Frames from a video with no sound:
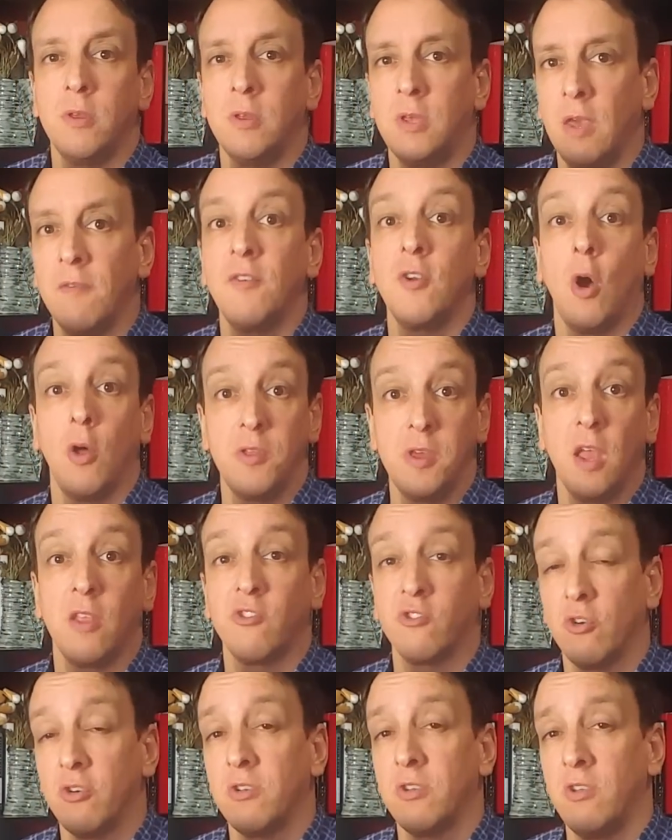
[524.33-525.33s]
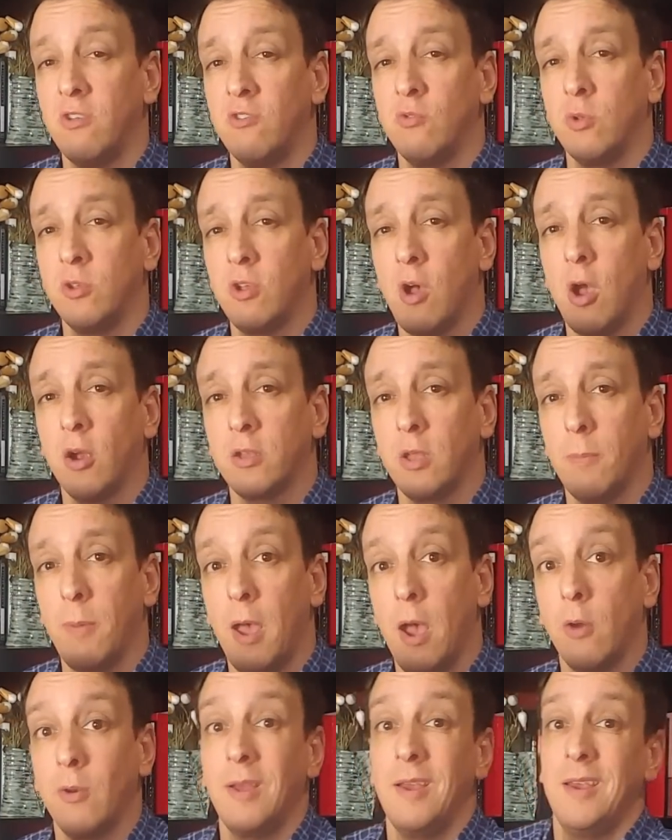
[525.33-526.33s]
Given all the uncertainties we talked
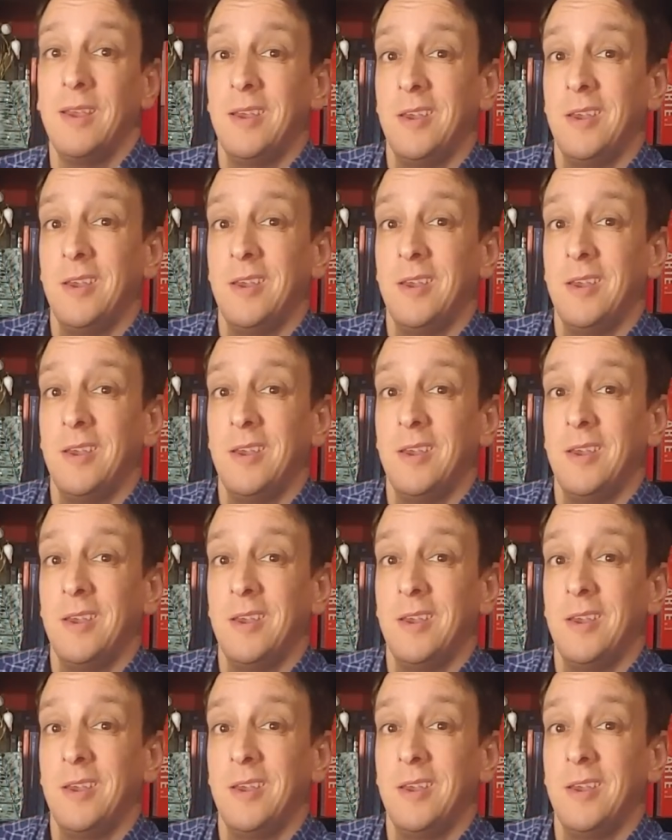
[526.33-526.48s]
about,